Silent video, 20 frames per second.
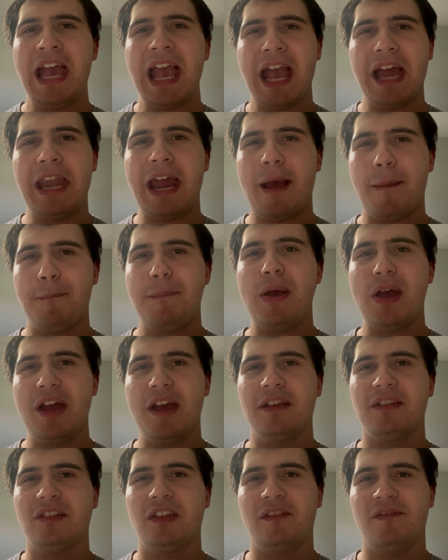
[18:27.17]
and that
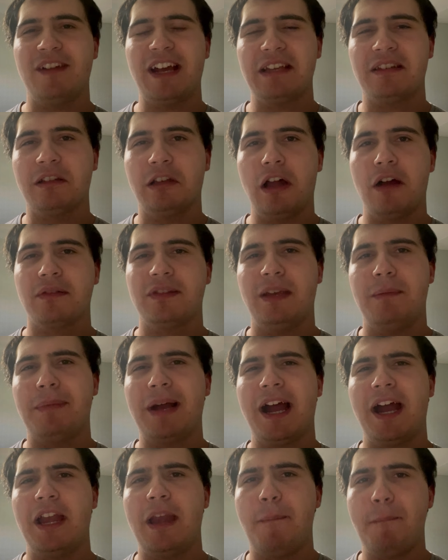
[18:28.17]
person that's locked it
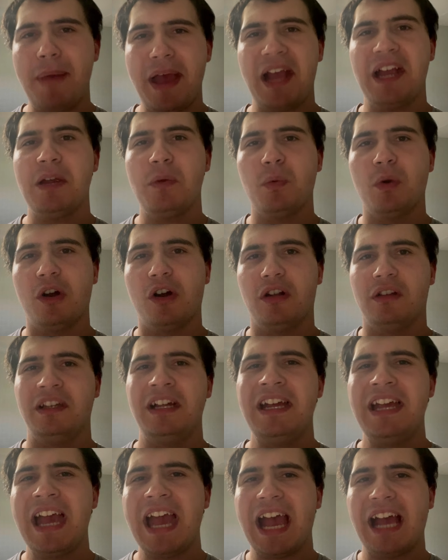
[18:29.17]
behind a paywall
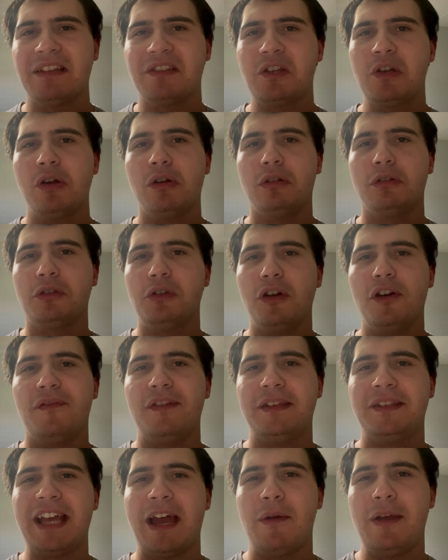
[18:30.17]
has called
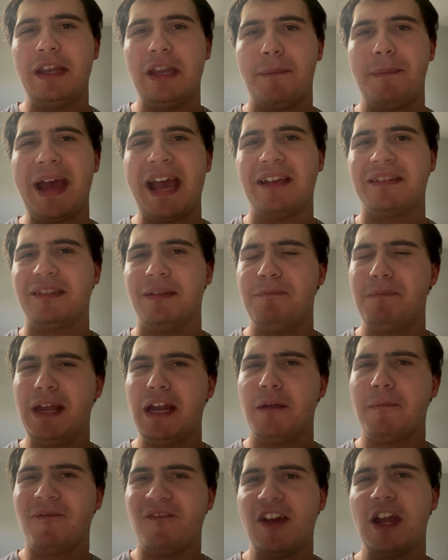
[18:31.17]
others out in the past and
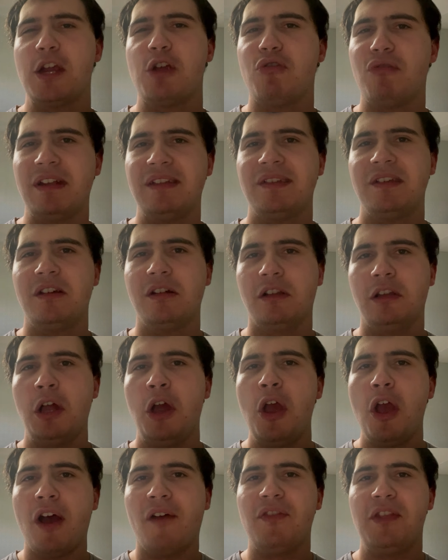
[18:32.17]
been very critical
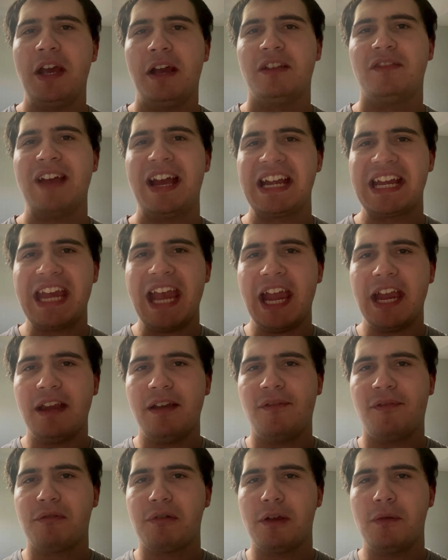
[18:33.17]
of those that
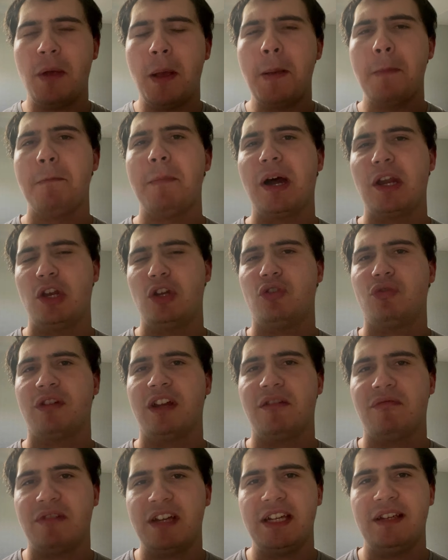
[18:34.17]
gain through
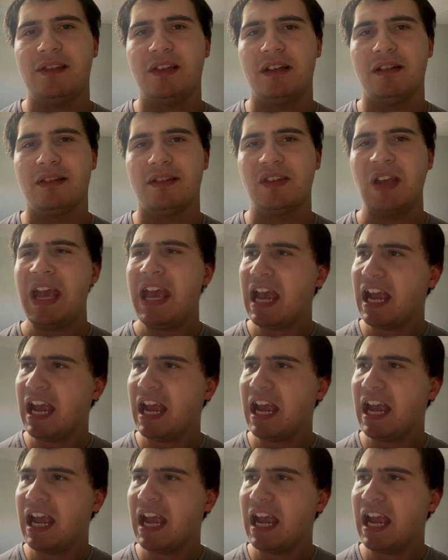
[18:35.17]
monetary reasons,